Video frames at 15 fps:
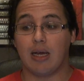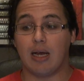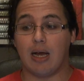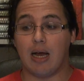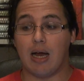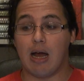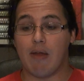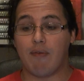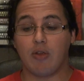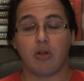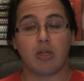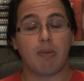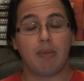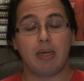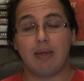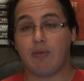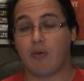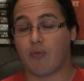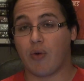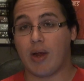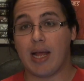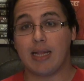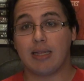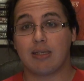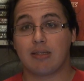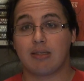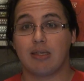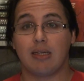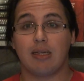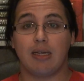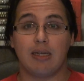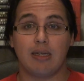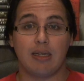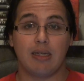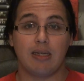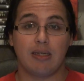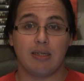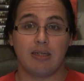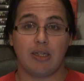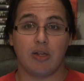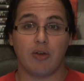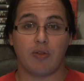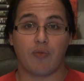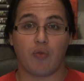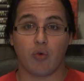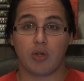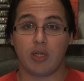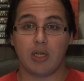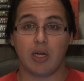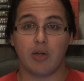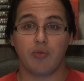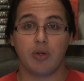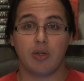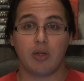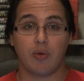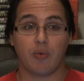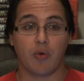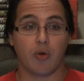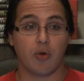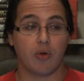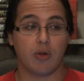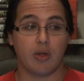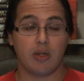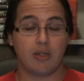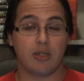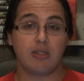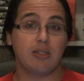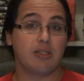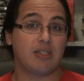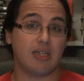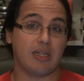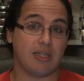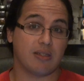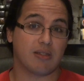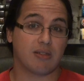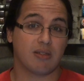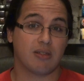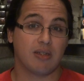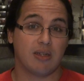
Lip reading: if you look at medieval France in the 1400, there were a dozen cities.